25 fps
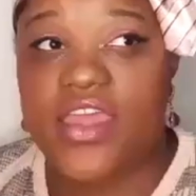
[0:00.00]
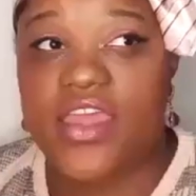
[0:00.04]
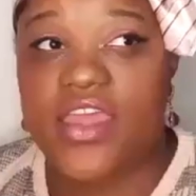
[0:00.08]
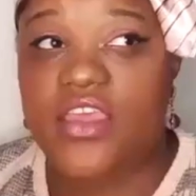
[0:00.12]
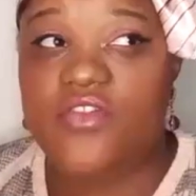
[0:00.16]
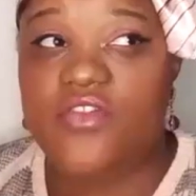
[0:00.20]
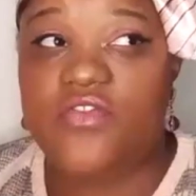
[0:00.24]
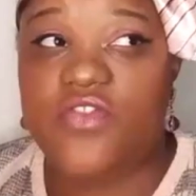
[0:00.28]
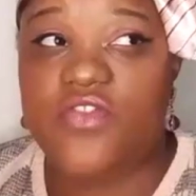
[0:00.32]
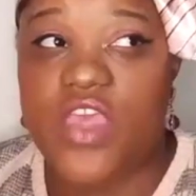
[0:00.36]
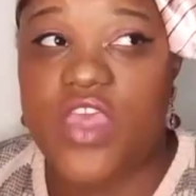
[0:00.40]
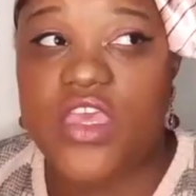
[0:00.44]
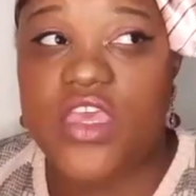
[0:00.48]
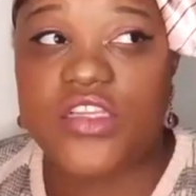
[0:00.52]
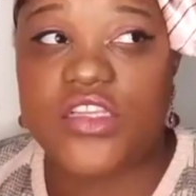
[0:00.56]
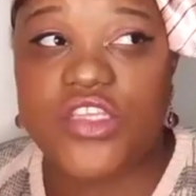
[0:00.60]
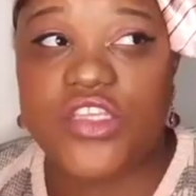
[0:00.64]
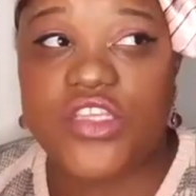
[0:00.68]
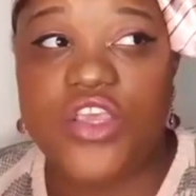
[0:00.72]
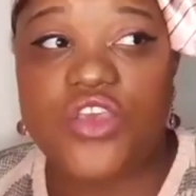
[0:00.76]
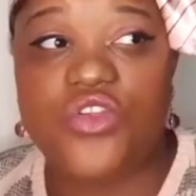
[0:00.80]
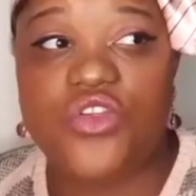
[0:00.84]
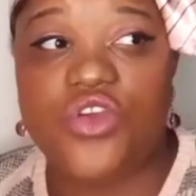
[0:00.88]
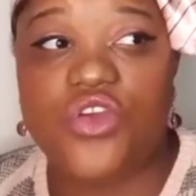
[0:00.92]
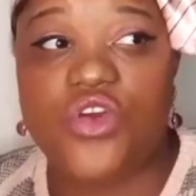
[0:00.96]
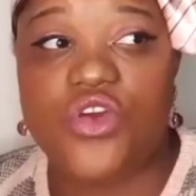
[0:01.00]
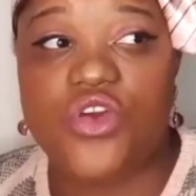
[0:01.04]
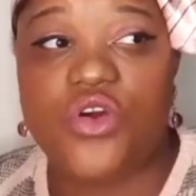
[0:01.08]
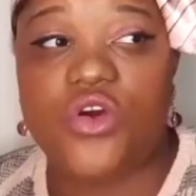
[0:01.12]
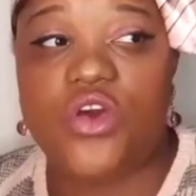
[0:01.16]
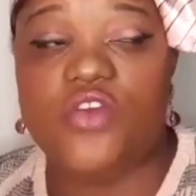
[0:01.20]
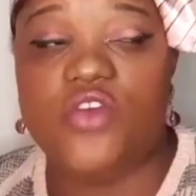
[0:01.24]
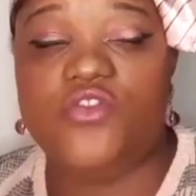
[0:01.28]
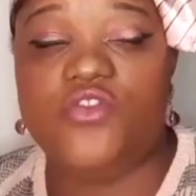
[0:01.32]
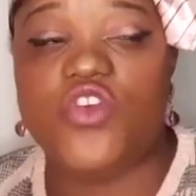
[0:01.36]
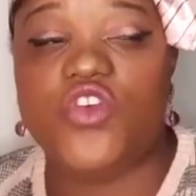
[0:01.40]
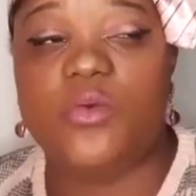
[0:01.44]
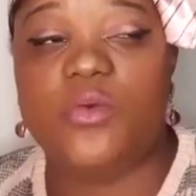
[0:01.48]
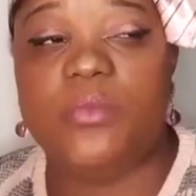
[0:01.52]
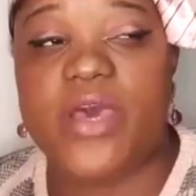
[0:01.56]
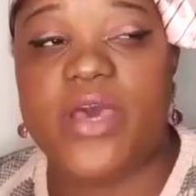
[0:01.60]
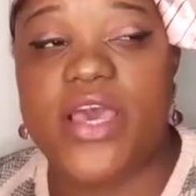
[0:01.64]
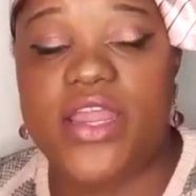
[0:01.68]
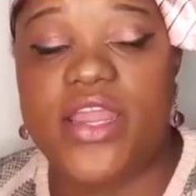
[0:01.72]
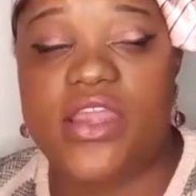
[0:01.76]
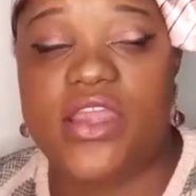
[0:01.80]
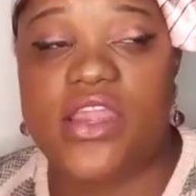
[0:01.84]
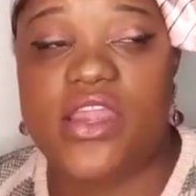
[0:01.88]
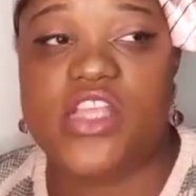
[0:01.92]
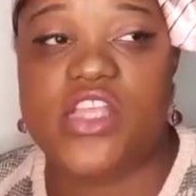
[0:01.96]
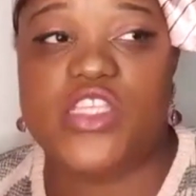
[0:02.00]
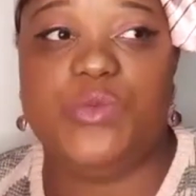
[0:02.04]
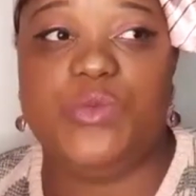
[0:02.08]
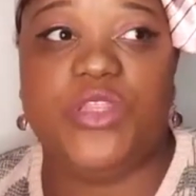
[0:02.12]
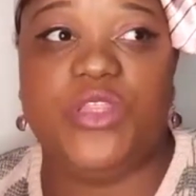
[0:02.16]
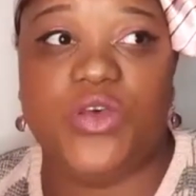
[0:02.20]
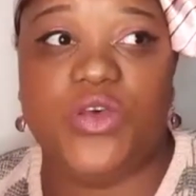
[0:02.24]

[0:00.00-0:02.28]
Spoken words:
if they continue to go, if Joe Biden and Nancy